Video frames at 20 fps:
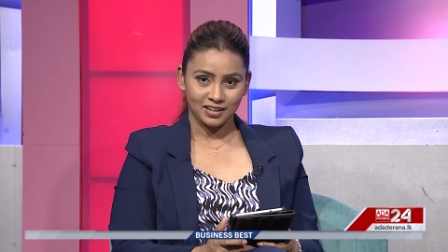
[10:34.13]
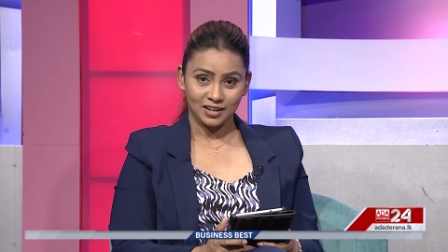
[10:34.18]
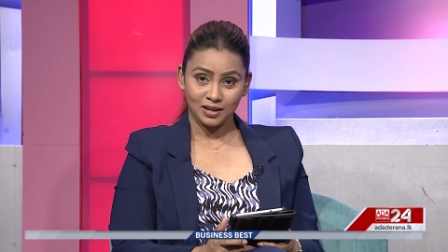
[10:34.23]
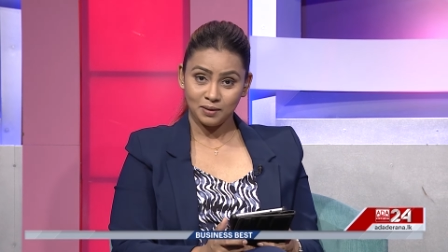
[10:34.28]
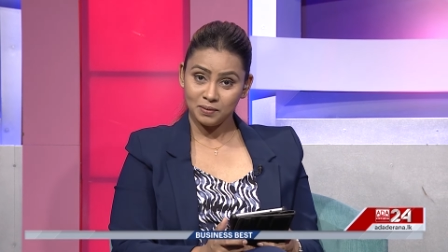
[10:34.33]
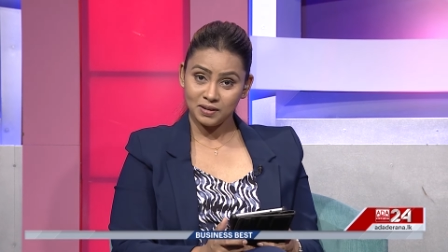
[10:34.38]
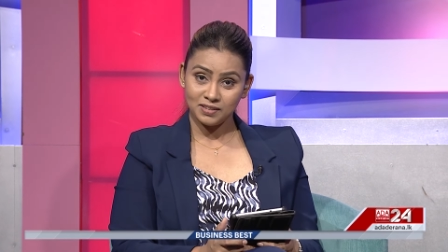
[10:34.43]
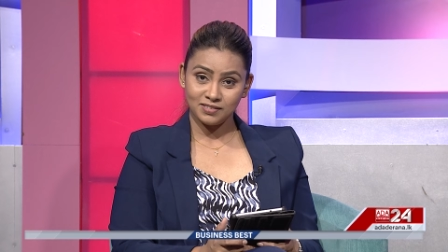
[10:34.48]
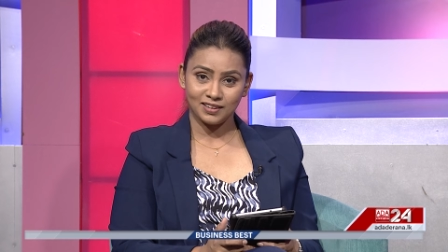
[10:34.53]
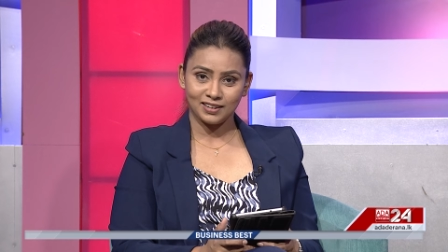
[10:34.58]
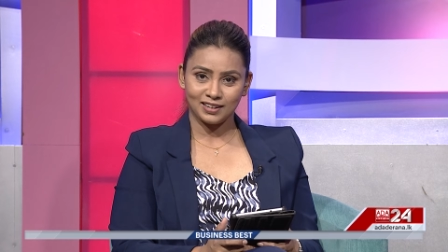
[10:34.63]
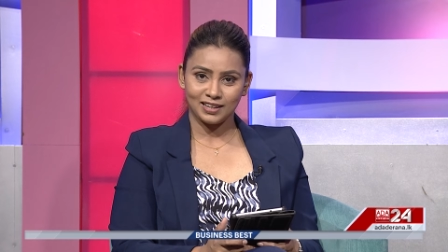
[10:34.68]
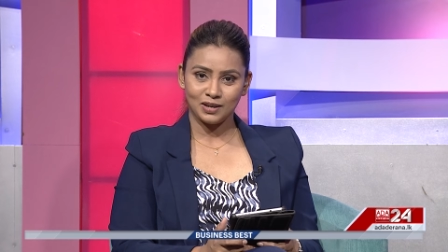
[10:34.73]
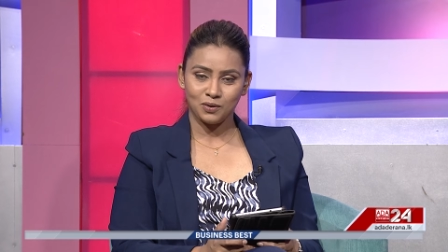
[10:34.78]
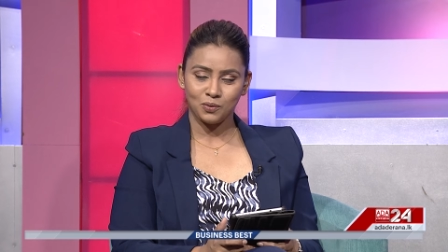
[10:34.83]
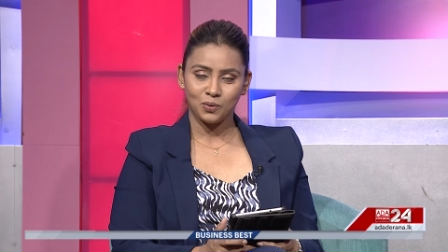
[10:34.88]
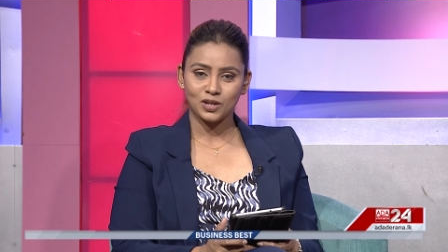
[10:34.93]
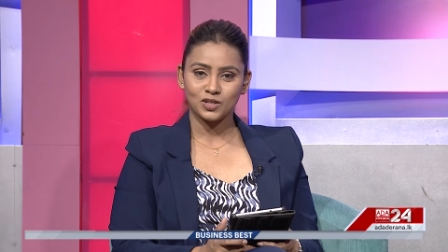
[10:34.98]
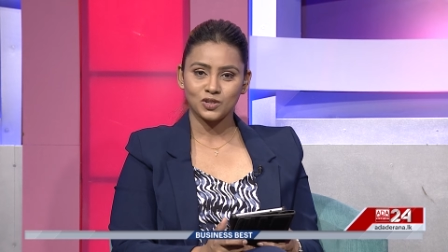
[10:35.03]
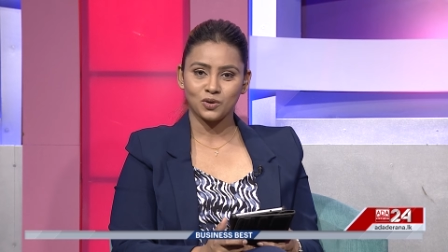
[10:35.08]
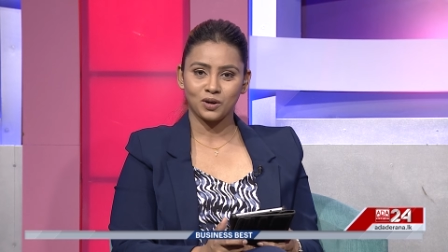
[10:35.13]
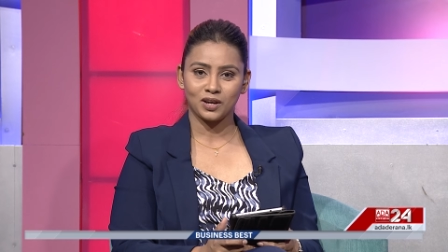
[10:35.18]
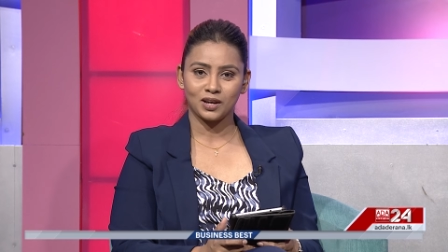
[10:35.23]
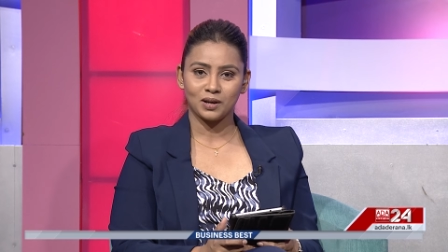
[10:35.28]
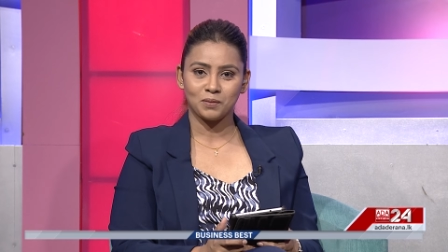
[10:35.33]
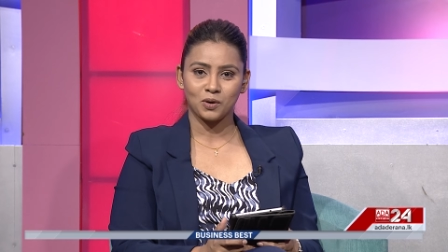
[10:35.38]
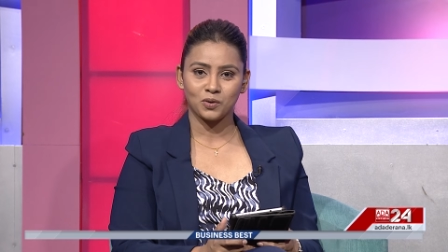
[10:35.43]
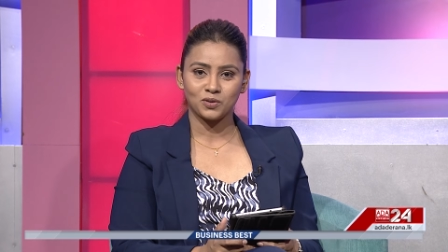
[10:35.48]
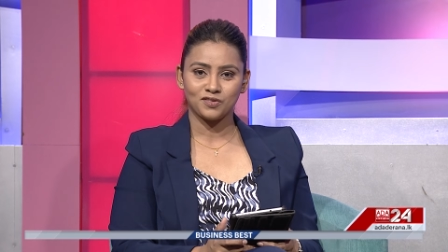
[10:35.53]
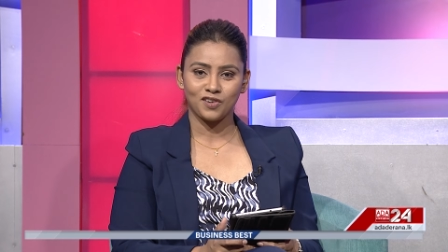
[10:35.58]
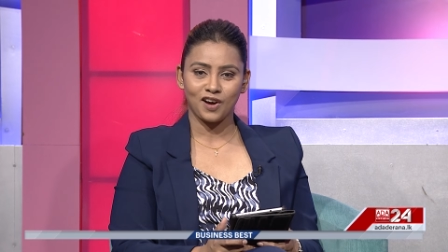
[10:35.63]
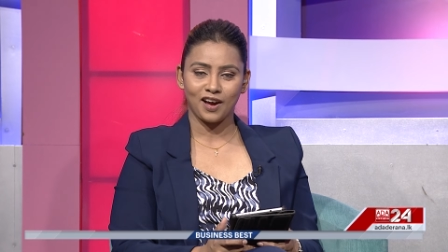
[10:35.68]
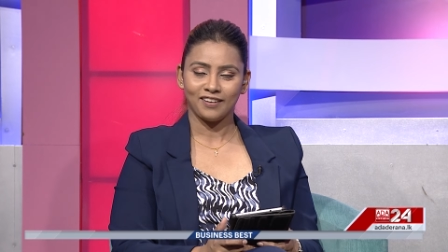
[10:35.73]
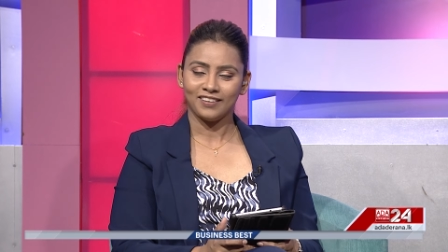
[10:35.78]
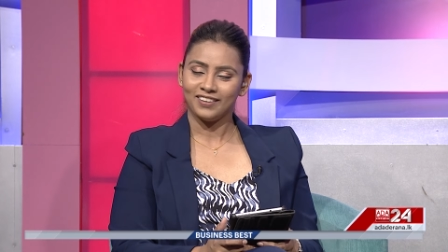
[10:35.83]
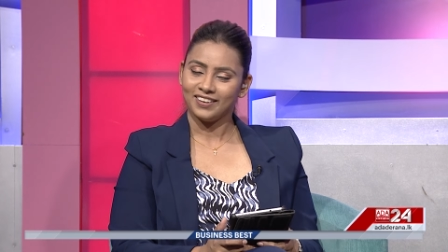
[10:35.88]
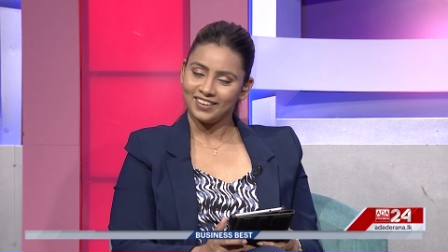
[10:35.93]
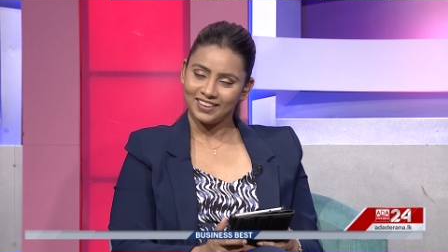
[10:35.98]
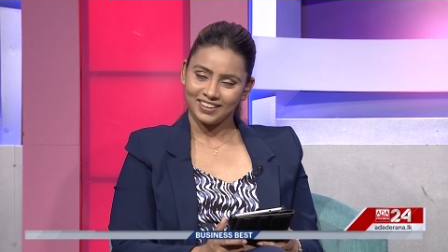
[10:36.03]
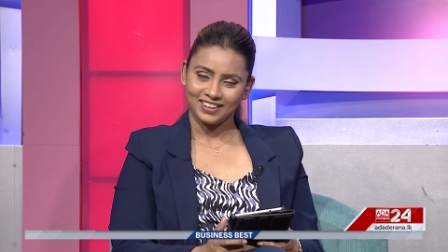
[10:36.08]
And basically, we are talking about fire.
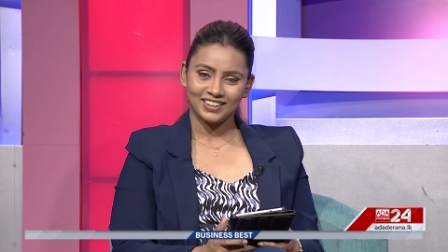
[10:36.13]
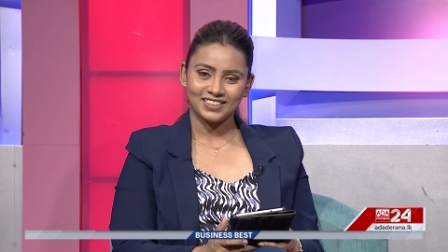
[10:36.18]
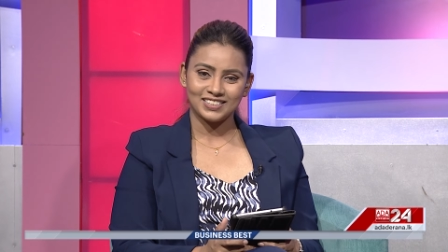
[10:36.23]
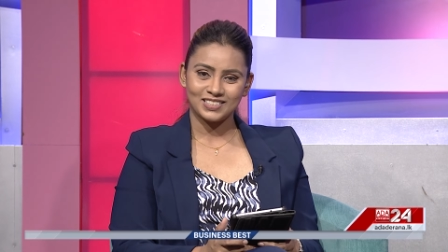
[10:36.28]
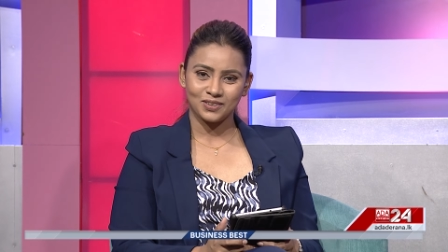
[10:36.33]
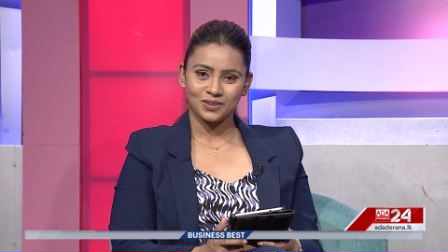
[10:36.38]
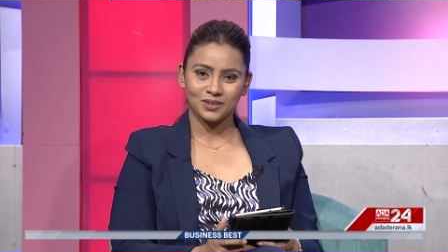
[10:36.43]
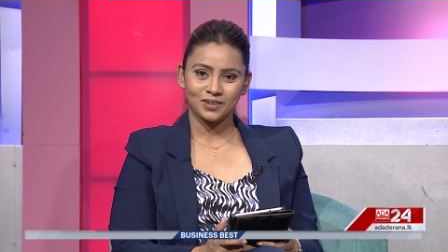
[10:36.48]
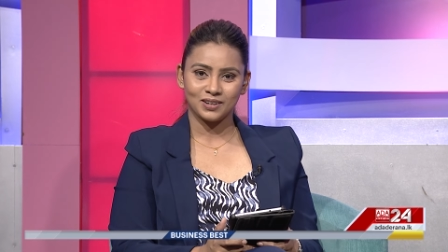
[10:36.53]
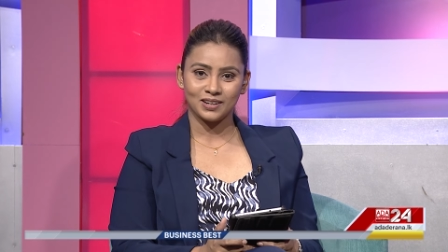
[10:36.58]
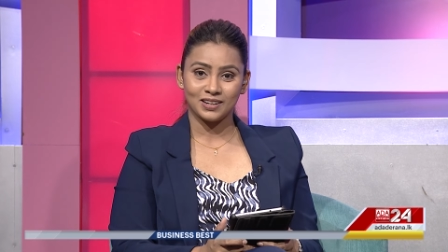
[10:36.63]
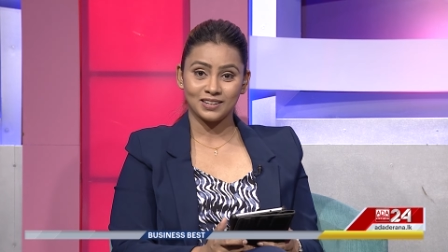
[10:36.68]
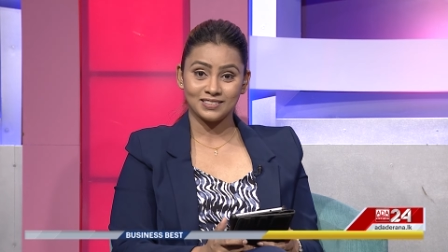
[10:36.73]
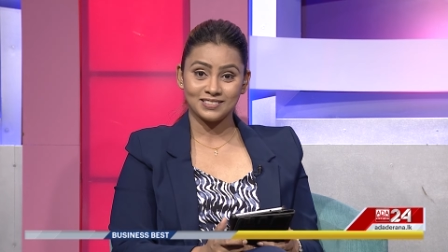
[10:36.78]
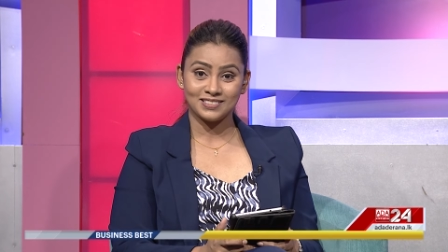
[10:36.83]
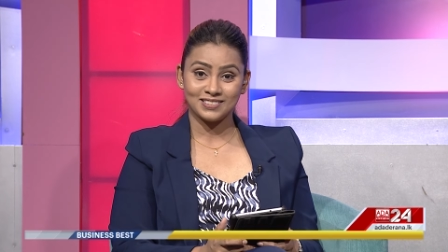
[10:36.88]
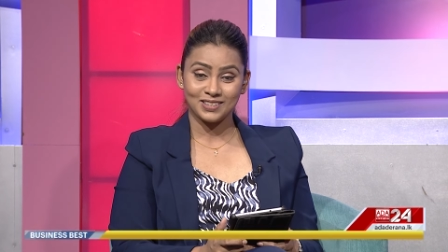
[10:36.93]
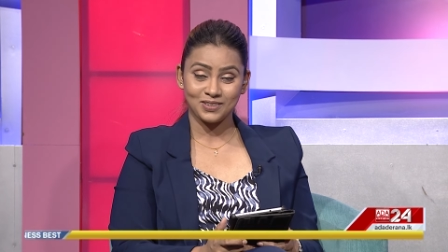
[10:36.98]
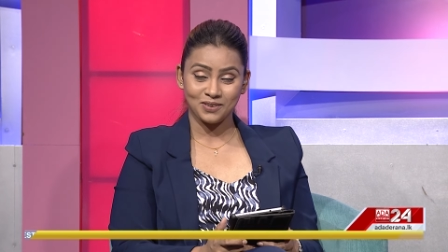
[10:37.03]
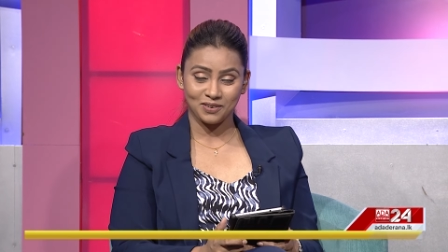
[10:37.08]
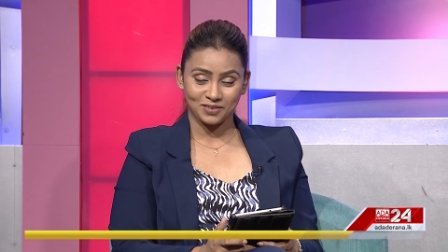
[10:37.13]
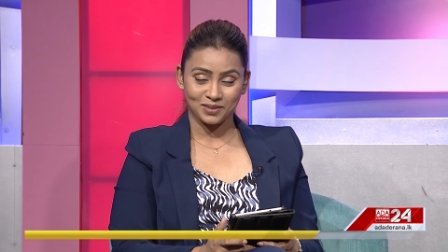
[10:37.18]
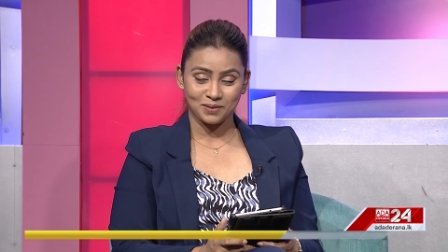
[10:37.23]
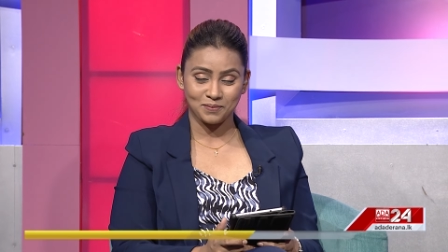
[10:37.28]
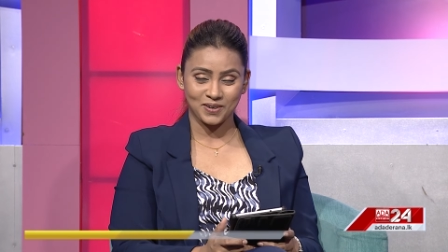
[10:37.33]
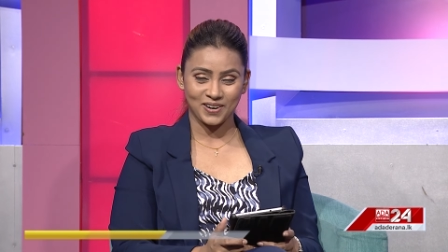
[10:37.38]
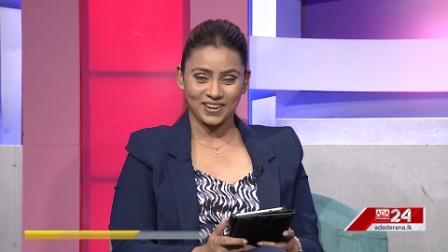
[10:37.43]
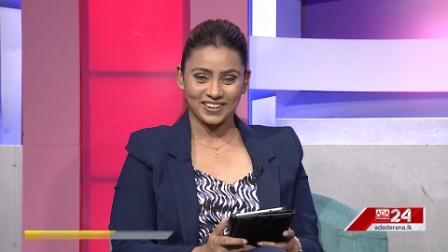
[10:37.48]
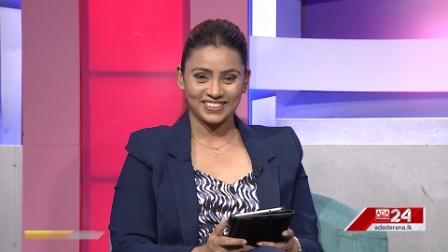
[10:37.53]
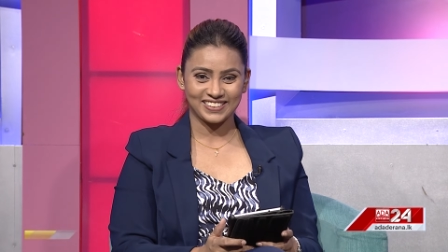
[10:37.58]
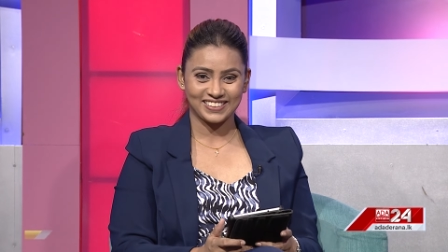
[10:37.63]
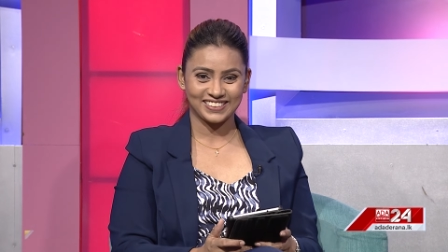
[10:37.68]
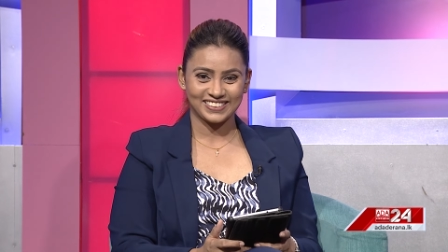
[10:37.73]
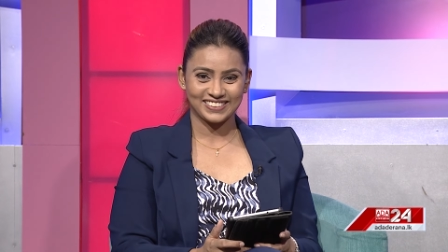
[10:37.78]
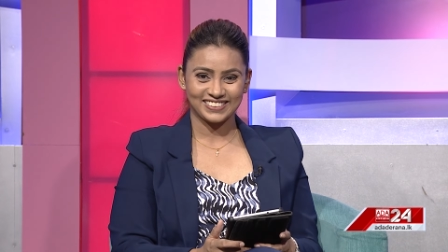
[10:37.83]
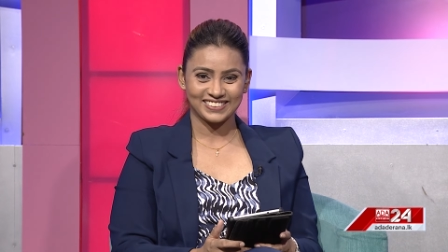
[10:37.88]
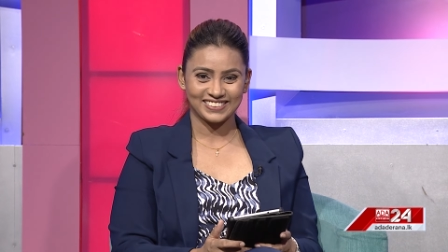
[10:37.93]
I'll, talk, I'll see you after the break.